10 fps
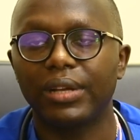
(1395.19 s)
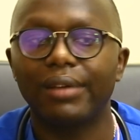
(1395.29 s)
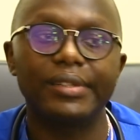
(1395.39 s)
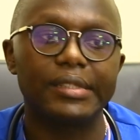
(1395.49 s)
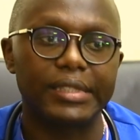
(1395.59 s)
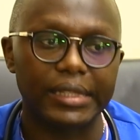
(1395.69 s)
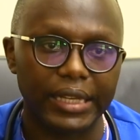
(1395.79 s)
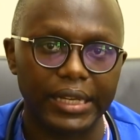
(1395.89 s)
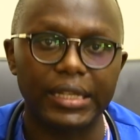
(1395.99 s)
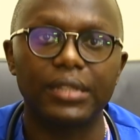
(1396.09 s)
We haven't
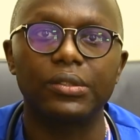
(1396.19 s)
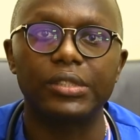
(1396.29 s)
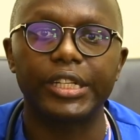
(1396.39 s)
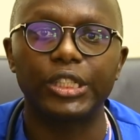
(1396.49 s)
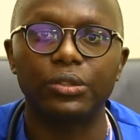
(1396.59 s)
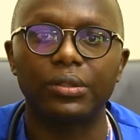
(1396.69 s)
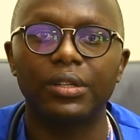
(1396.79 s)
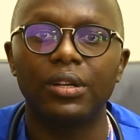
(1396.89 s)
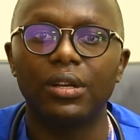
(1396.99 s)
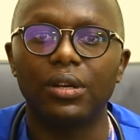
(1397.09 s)
seen any association
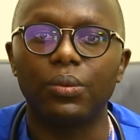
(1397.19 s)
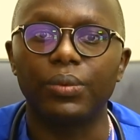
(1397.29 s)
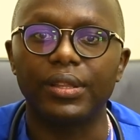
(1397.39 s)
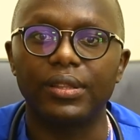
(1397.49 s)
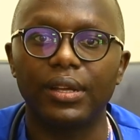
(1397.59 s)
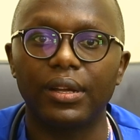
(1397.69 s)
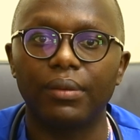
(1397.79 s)
with